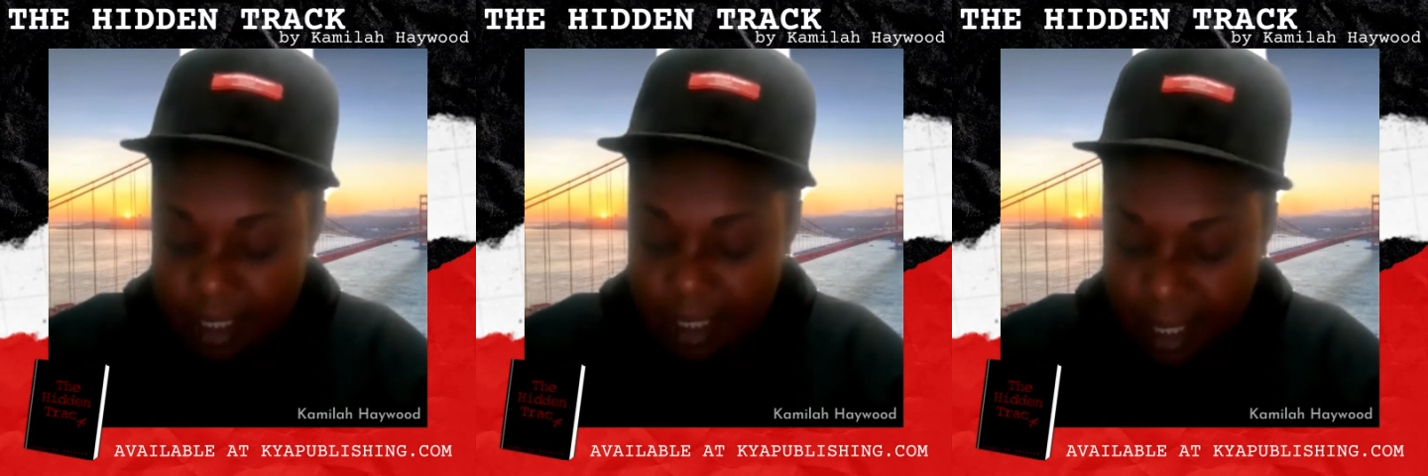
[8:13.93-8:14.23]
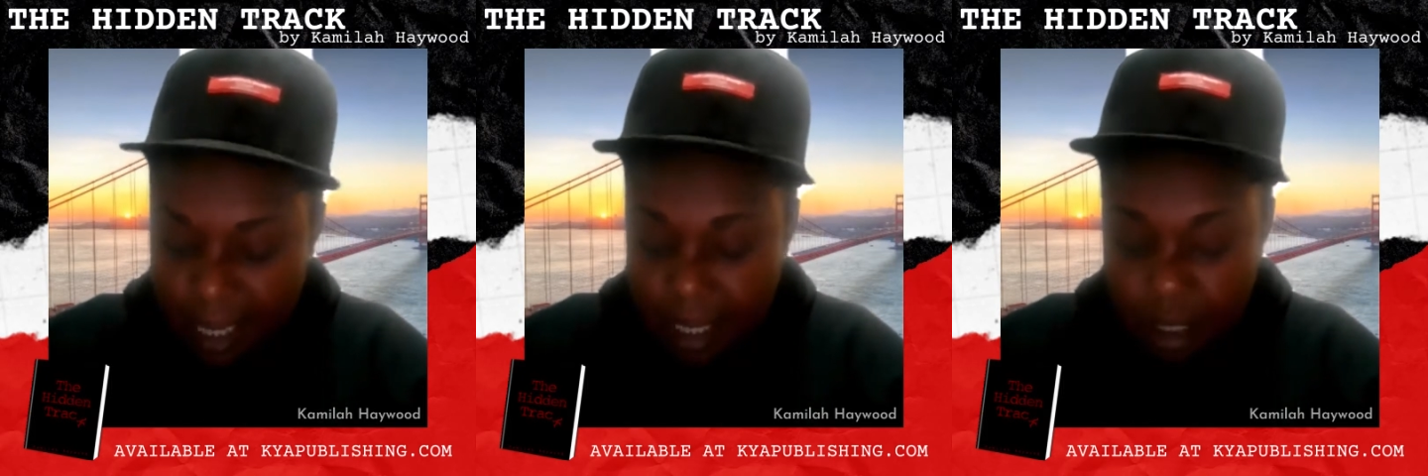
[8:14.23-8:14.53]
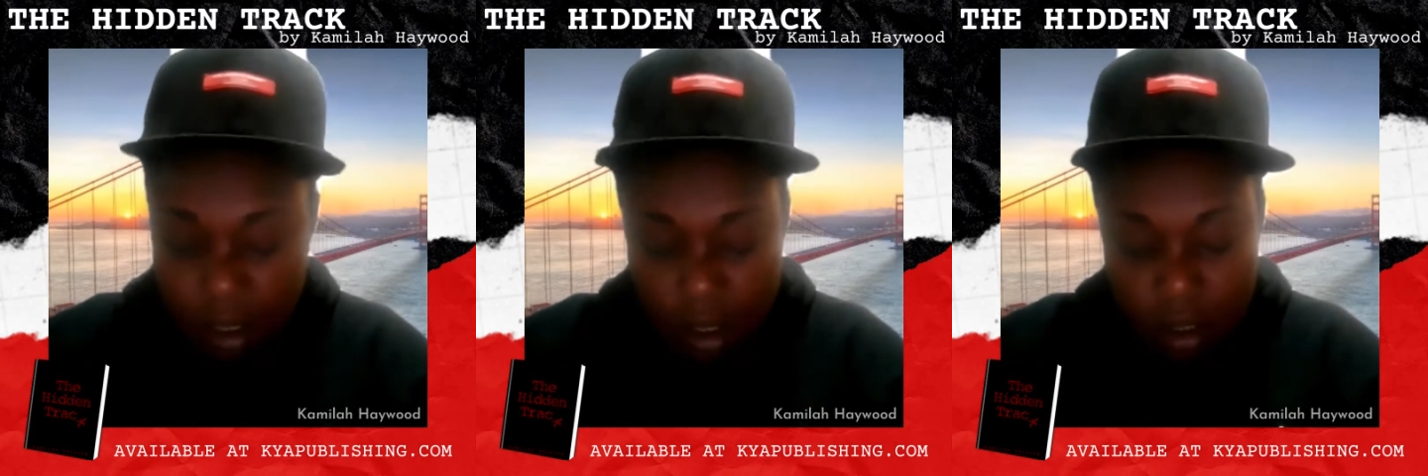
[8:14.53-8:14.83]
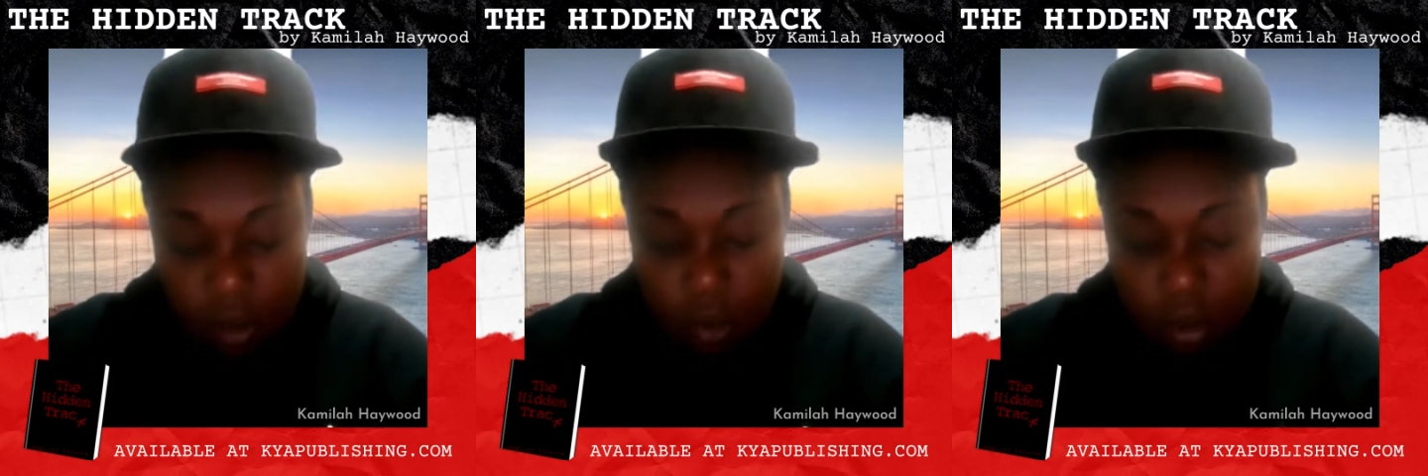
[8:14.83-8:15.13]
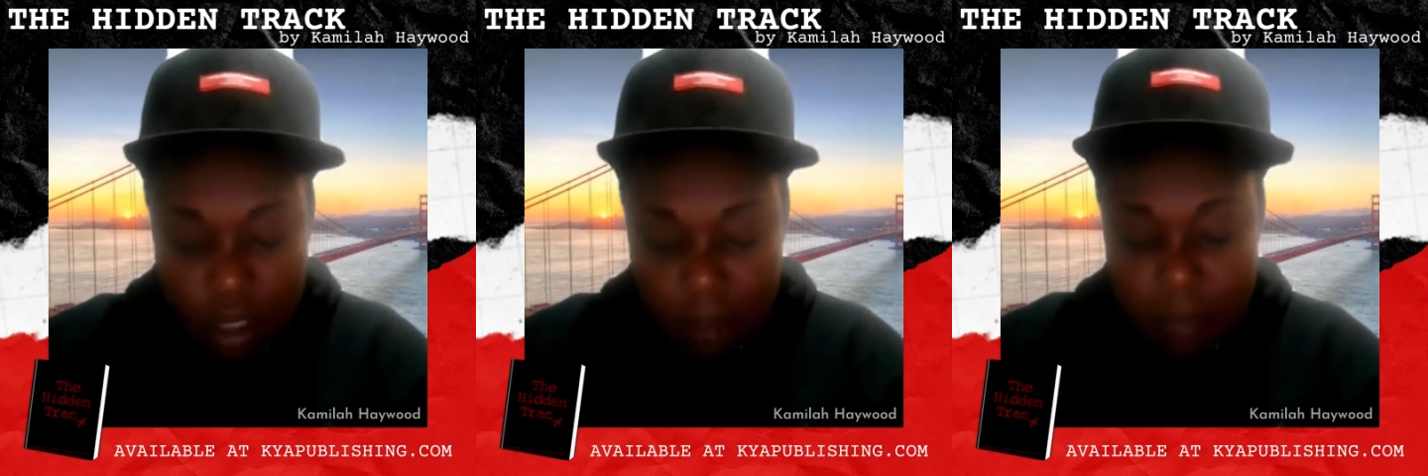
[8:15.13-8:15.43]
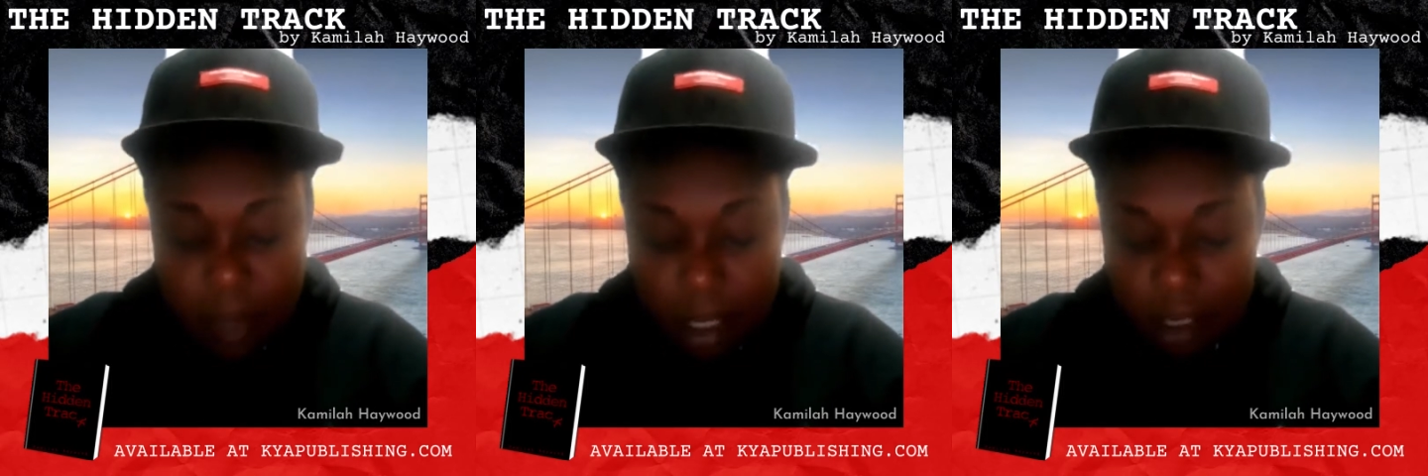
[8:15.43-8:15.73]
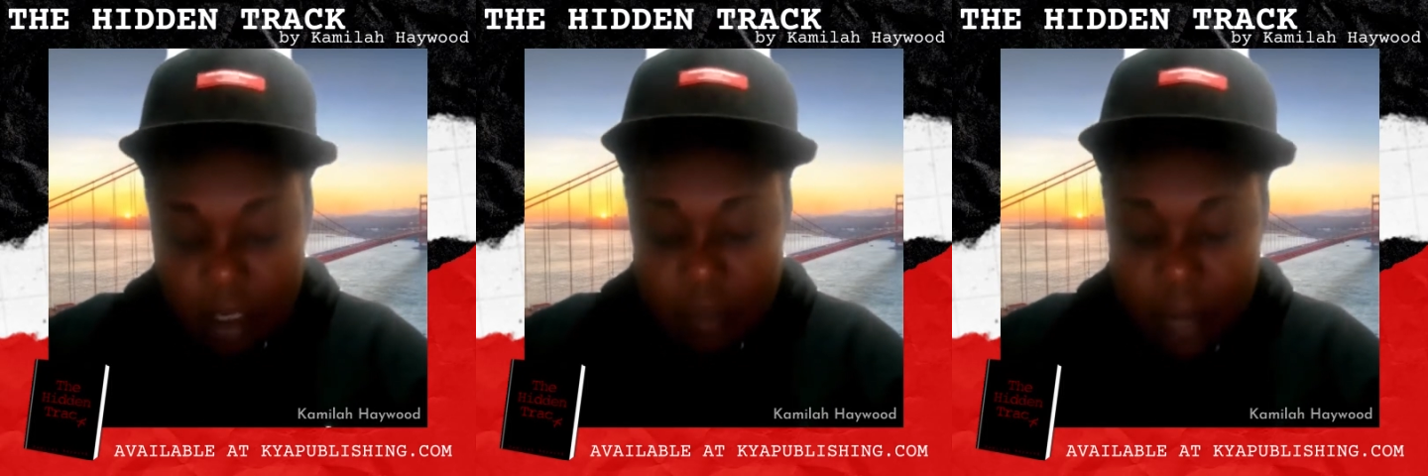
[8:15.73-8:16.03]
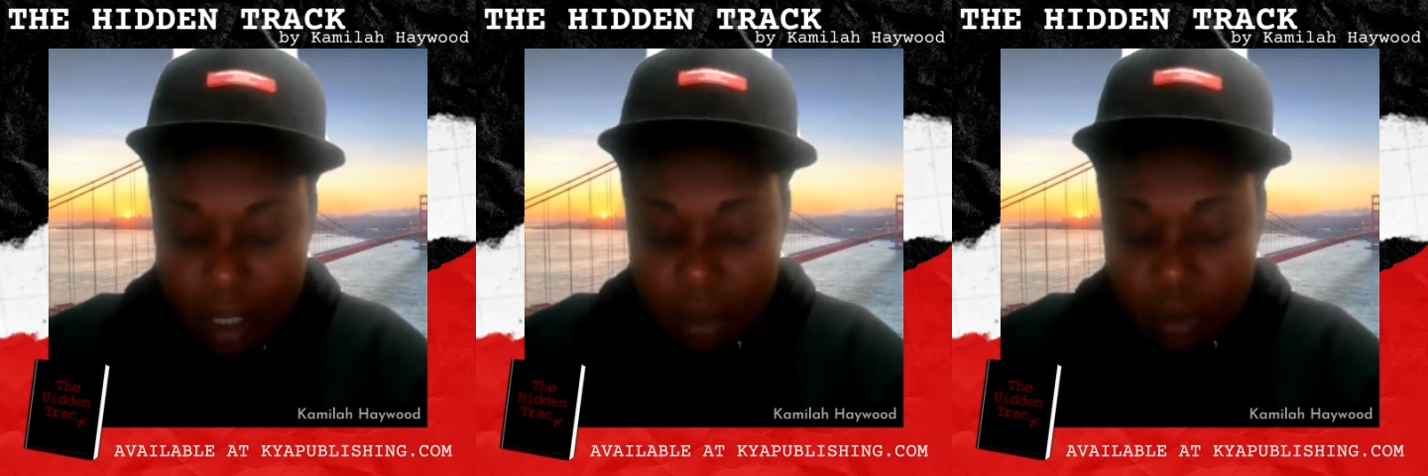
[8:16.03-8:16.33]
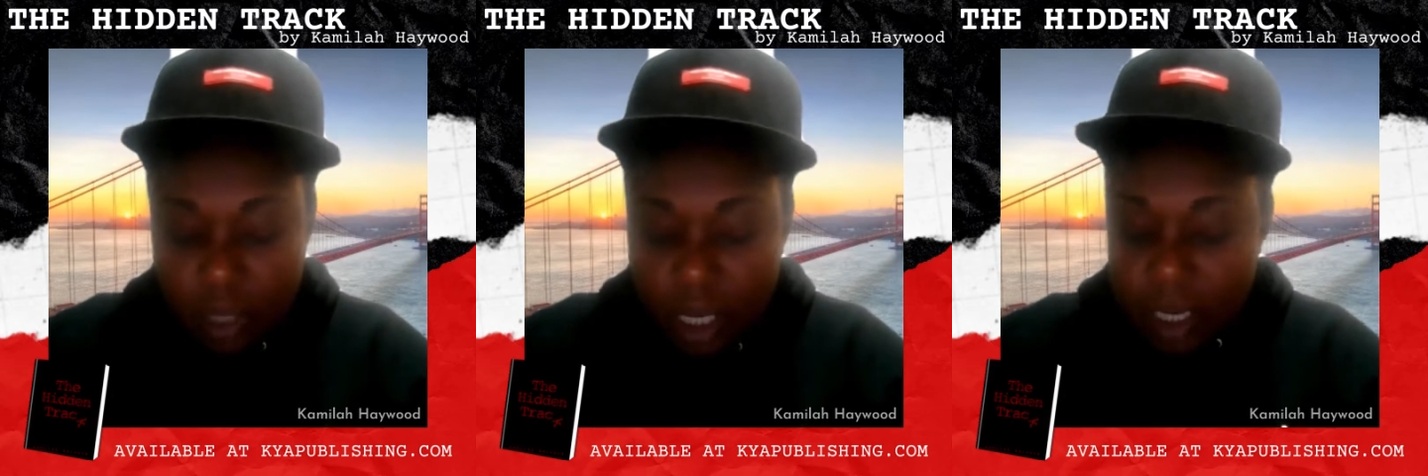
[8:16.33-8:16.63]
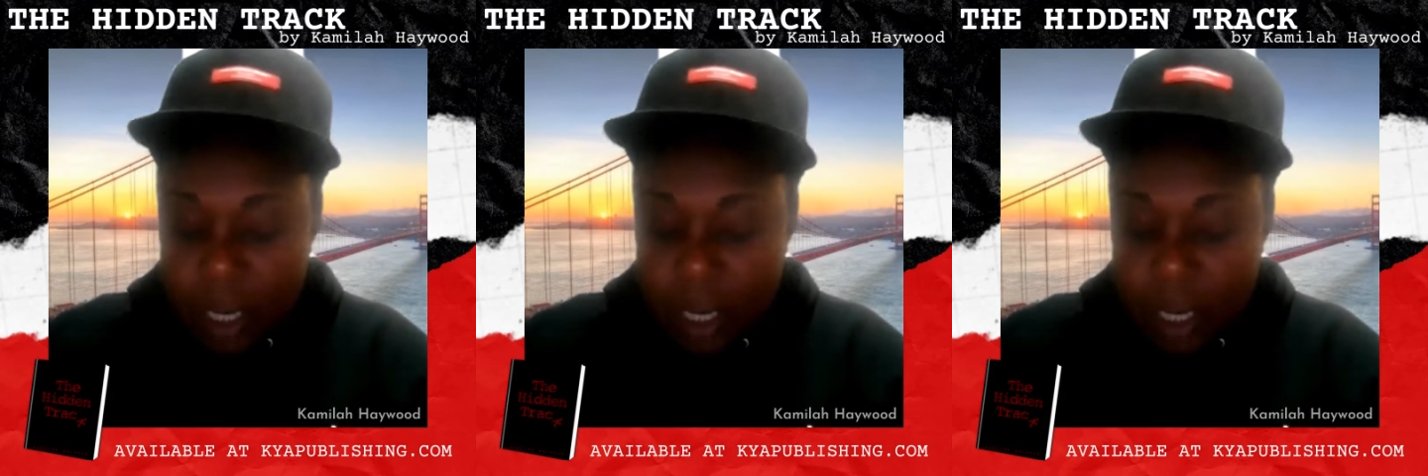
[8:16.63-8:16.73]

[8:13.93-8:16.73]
he said, holding up the bottle and the bag of cocaine.